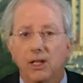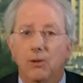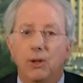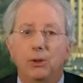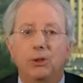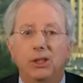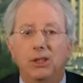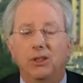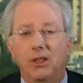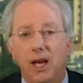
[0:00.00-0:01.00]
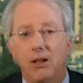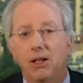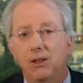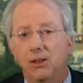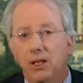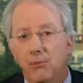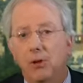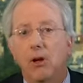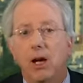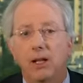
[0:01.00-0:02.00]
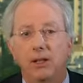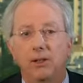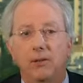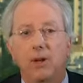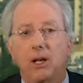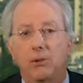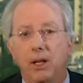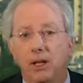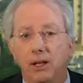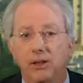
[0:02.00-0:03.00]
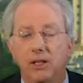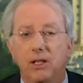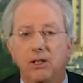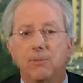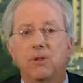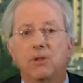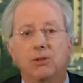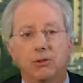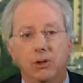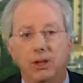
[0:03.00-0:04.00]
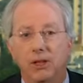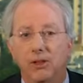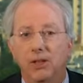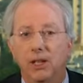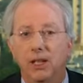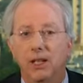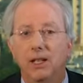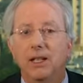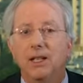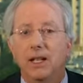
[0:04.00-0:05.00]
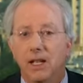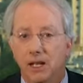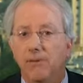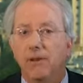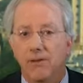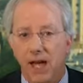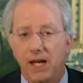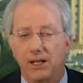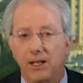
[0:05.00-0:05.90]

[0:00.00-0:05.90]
What you see the Saudis, the Emiratis, the Bahrainis, and the Egyptians doing is saying, enough of that.